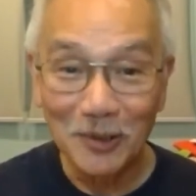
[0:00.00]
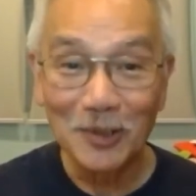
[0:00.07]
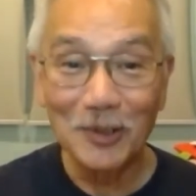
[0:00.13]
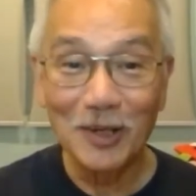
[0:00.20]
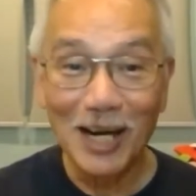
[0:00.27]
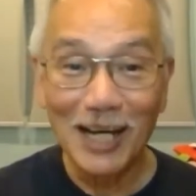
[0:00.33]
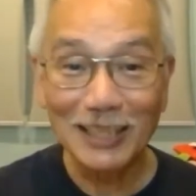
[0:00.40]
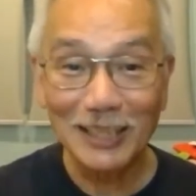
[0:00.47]

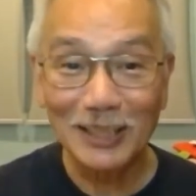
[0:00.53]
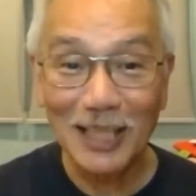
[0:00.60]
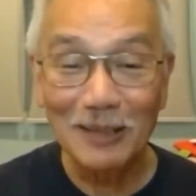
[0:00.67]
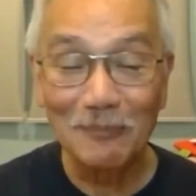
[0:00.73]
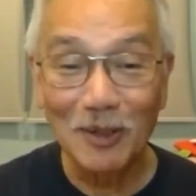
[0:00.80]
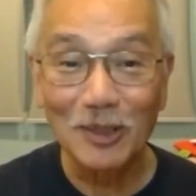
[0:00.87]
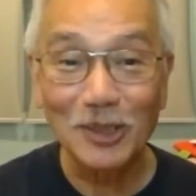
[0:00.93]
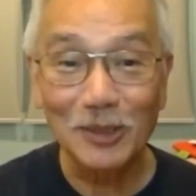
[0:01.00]
You, you
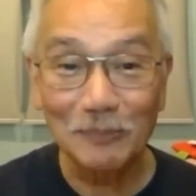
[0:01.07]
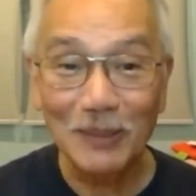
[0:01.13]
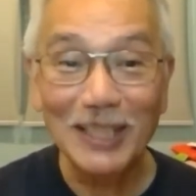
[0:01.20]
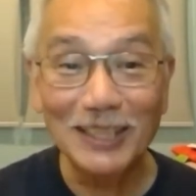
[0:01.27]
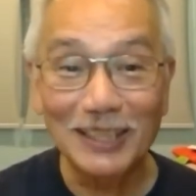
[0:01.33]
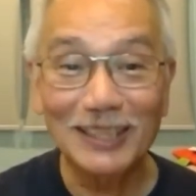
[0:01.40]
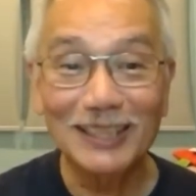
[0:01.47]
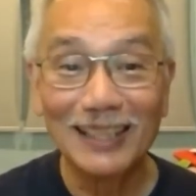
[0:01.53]
ask uh,
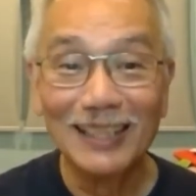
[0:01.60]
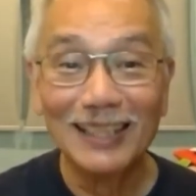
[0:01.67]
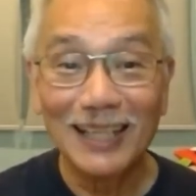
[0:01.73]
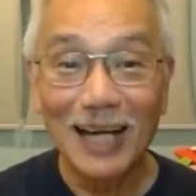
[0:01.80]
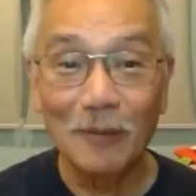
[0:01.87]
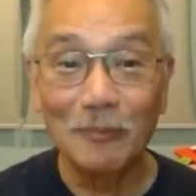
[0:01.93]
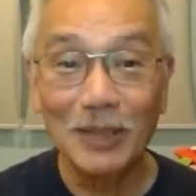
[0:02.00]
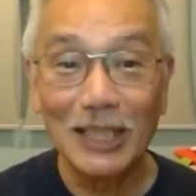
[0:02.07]
most
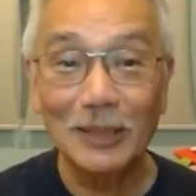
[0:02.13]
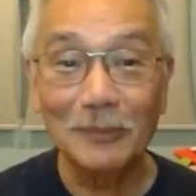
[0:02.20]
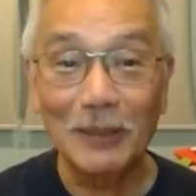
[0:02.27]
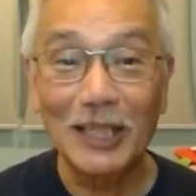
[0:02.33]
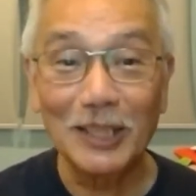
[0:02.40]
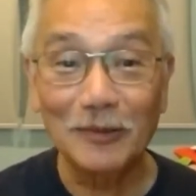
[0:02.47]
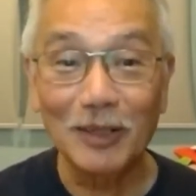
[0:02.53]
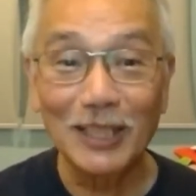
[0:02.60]
priests how
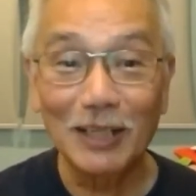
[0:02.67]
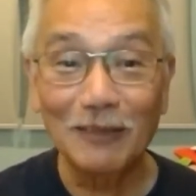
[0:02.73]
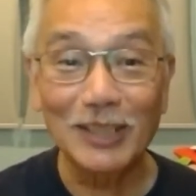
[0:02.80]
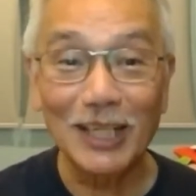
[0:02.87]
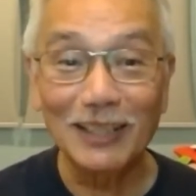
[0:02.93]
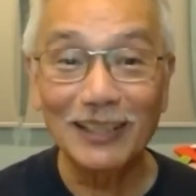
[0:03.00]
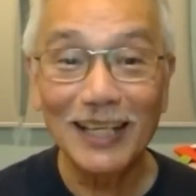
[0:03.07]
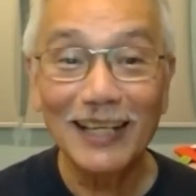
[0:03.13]
many spiritual
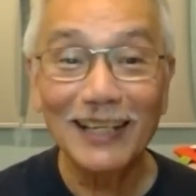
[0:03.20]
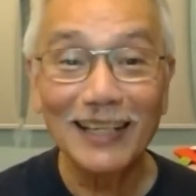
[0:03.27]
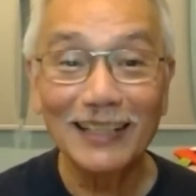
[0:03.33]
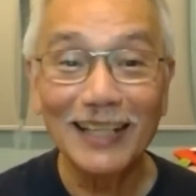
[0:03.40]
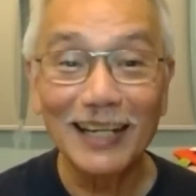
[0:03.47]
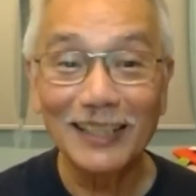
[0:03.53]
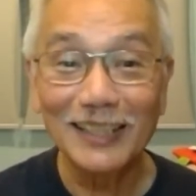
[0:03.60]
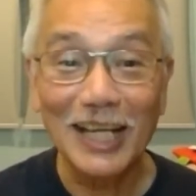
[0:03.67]
gifts are
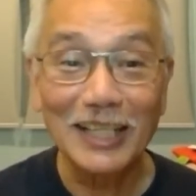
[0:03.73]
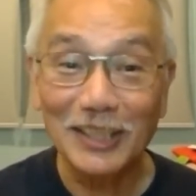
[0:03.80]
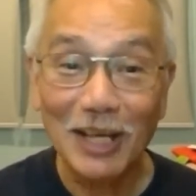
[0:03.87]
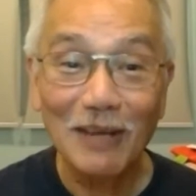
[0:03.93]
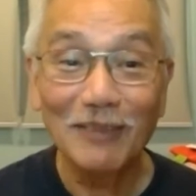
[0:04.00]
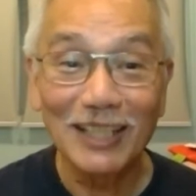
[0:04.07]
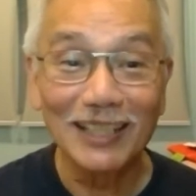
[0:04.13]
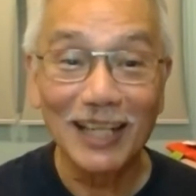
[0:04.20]
there, and they'll
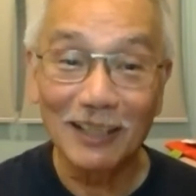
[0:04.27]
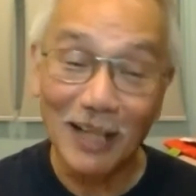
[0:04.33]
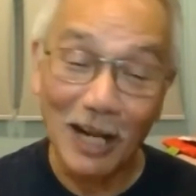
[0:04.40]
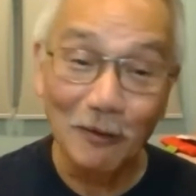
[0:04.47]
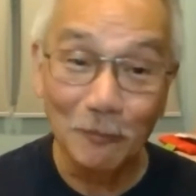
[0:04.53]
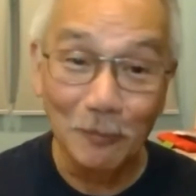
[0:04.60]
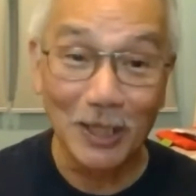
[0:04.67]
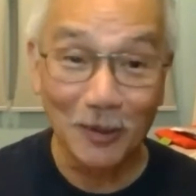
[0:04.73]
say seven,
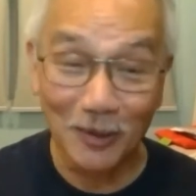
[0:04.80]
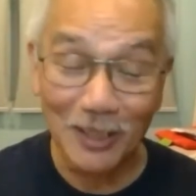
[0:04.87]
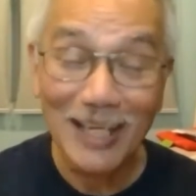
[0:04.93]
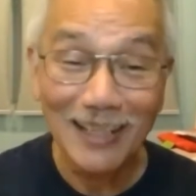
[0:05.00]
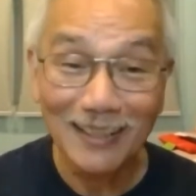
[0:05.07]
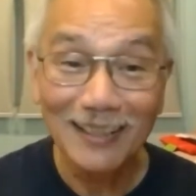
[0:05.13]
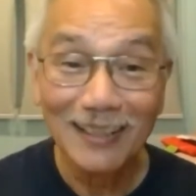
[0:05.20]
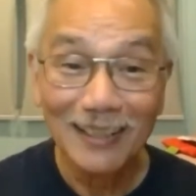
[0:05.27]
and they'll be
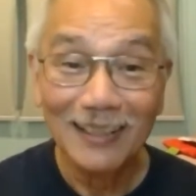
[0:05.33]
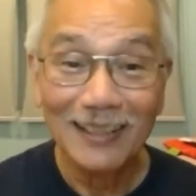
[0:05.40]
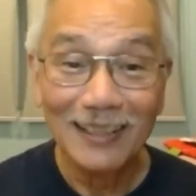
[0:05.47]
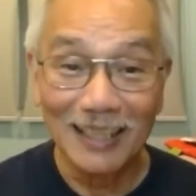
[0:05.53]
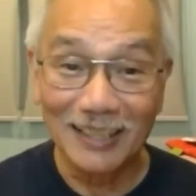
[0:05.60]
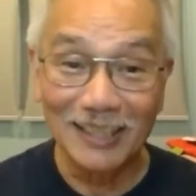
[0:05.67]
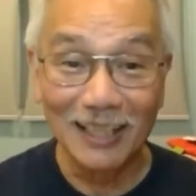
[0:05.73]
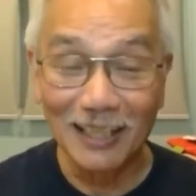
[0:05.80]
correct.
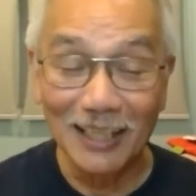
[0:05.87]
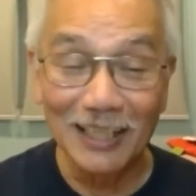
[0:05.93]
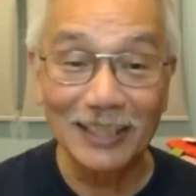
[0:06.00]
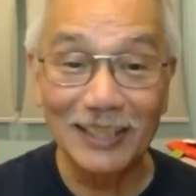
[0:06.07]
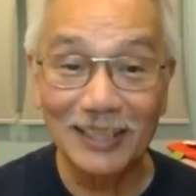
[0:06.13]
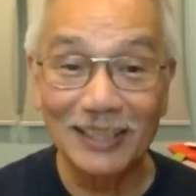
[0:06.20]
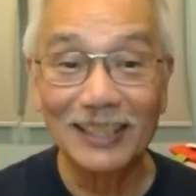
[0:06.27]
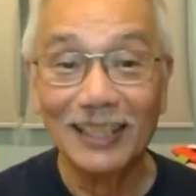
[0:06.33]
It's the
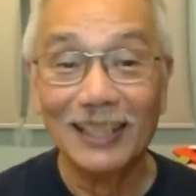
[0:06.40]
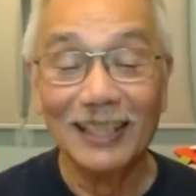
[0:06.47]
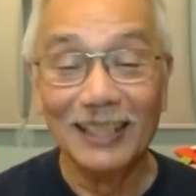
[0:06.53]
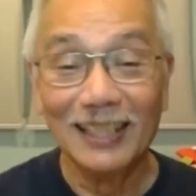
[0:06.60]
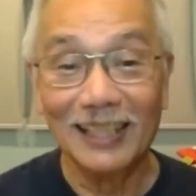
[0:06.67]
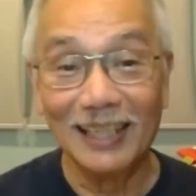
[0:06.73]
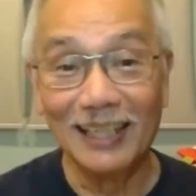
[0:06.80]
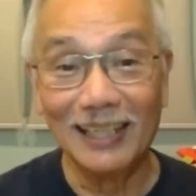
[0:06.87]
list
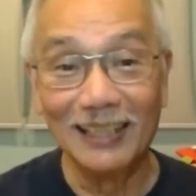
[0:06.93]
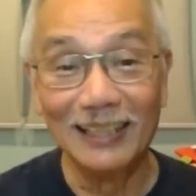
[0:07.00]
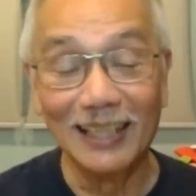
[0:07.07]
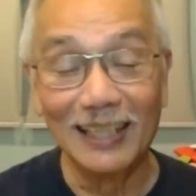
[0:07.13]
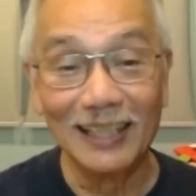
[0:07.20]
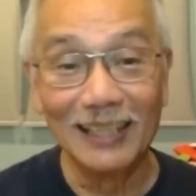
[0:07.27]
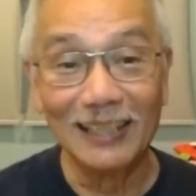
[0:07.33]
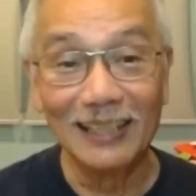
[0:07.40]

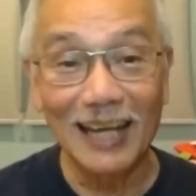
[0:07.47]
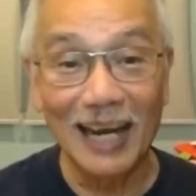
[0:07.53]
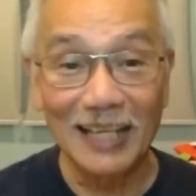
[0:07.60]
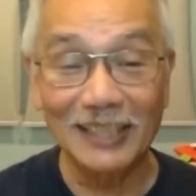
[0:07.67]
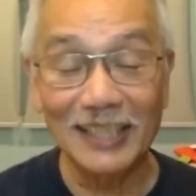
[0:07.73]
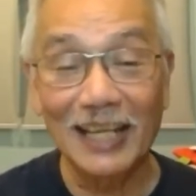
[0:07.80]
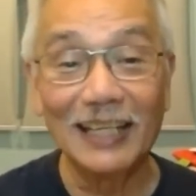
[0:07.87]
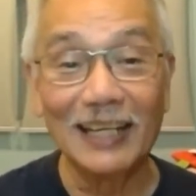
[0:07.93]
in
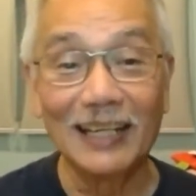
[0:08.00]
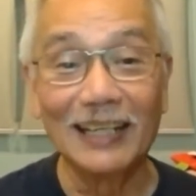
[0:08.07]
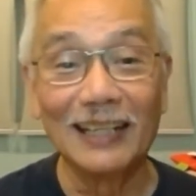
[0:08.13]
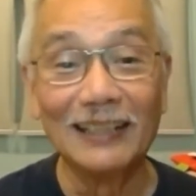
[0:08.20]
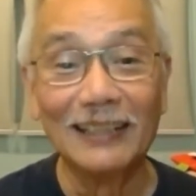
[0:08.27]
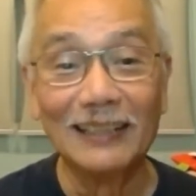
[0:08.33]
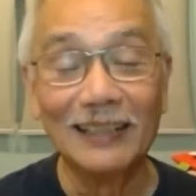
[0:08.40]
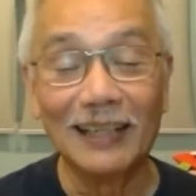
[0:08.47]
uh,
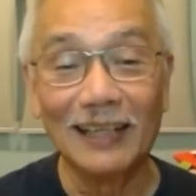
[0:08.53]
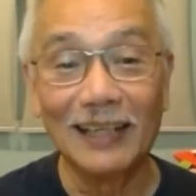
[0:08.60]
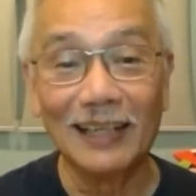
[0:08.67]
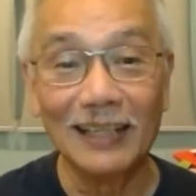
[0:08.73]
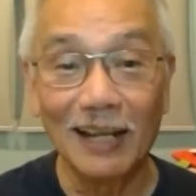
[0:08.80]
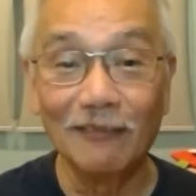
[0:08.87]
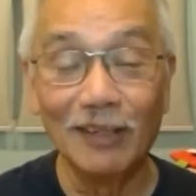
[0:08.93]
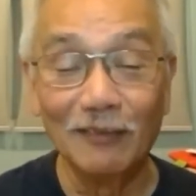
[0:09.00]
Isaiah
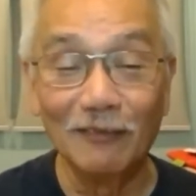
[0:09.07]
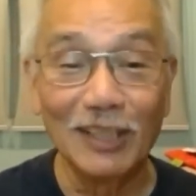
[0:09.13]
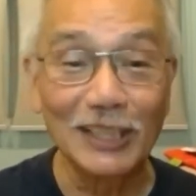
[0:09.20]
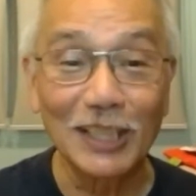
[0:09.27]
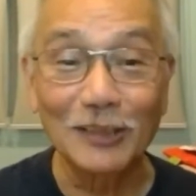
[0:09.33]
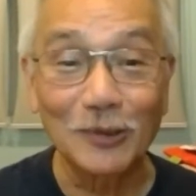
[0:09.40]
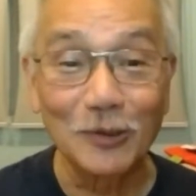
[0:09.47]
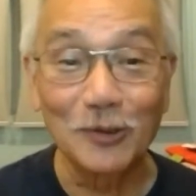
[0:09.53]
uh,
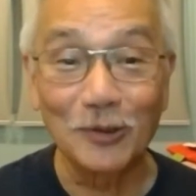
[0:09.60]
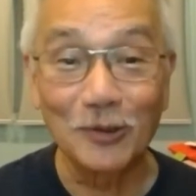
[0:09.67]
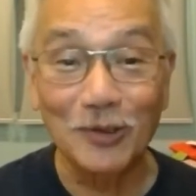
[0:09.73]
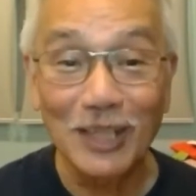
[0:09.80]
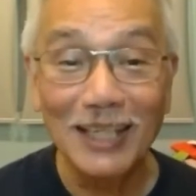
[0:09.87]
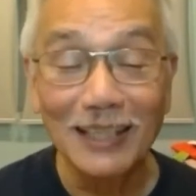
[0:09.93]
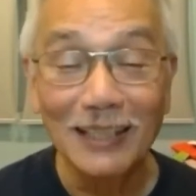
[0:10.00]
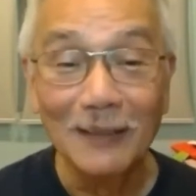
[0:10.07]
11, verses 2
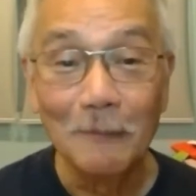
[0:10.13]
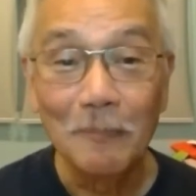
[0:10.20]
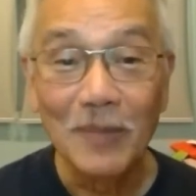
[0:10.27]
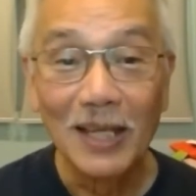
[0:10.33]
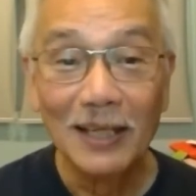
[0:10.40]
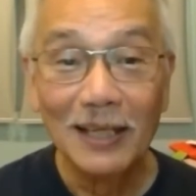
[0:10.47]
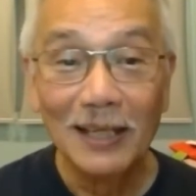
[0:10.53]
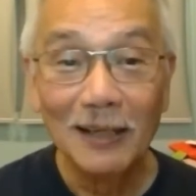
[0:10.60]
to
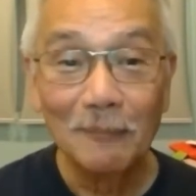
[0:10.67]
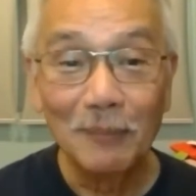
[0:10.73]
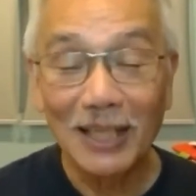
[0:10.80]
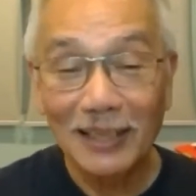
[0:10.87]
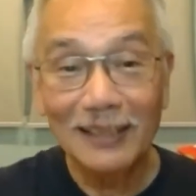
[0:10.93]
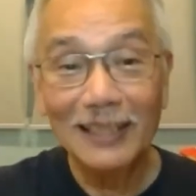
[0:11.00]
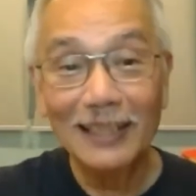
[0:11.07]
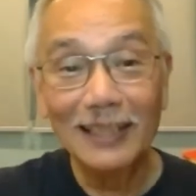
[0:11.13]
3.
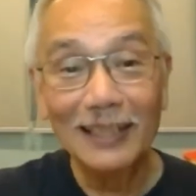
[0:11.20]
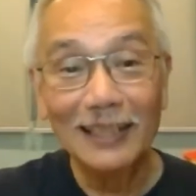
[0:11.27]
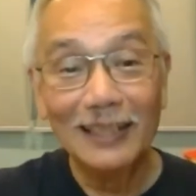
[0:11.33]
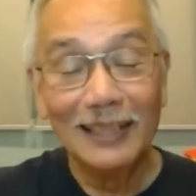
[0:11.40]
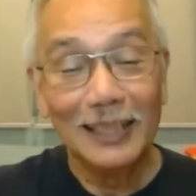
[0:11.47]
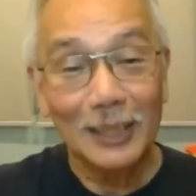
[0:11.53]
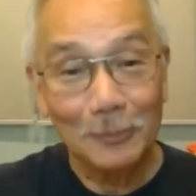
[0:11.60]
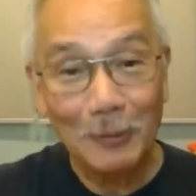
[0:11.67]
But
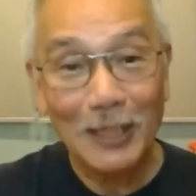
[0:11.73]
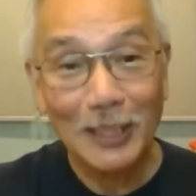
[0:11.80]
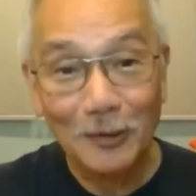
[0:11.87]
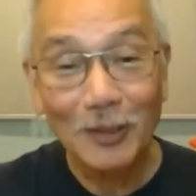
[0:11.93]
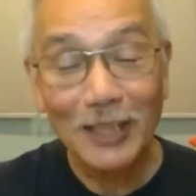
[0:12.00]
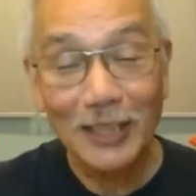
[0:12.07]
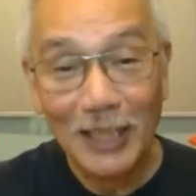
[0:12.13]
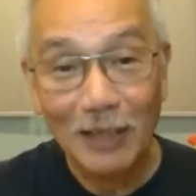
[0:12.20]
the
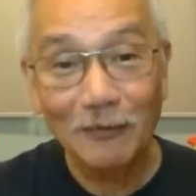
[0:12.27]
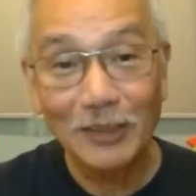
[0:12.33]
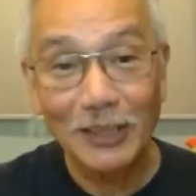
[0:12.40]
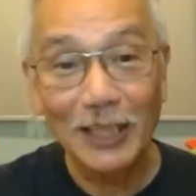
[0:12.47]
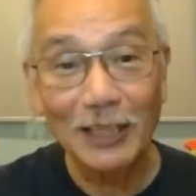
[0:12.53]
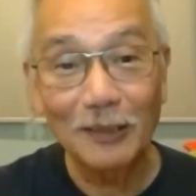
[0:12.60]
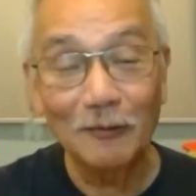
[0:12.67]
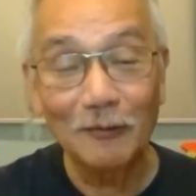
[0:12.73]
spiritual
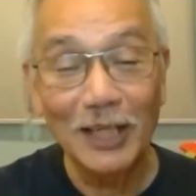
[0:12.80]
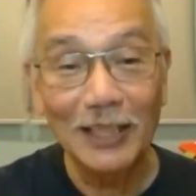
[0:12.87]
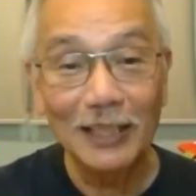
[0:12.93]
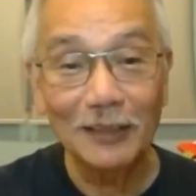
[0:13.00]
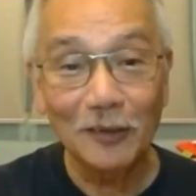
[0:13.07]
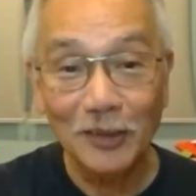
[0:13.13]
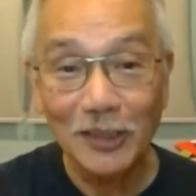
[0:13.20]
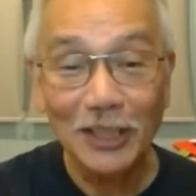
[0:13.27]
gifts that
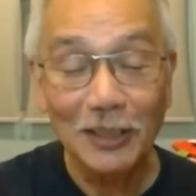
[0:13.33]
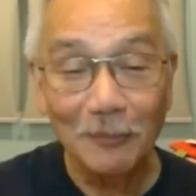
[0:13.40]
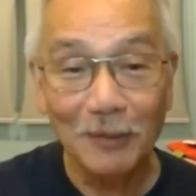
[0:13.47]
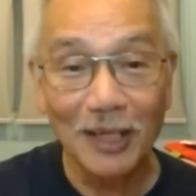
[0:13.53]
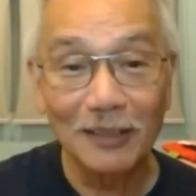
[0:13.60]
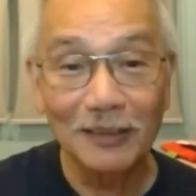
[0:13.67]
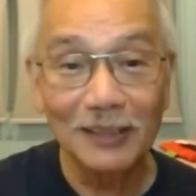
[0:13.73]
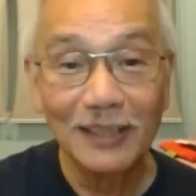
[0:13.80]
we are
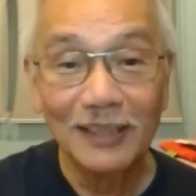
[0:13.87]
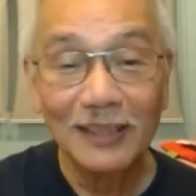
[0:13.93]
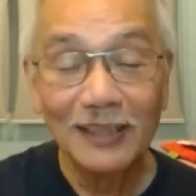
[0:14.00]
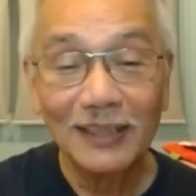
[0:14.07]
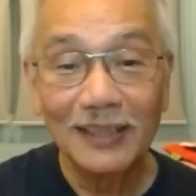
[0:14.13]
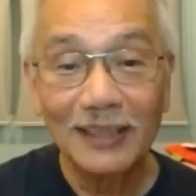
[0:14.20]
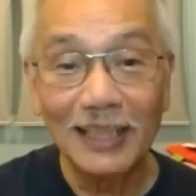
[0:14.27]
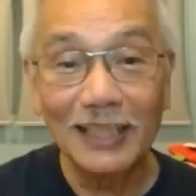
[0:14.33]
concerned
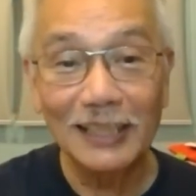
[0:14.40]
about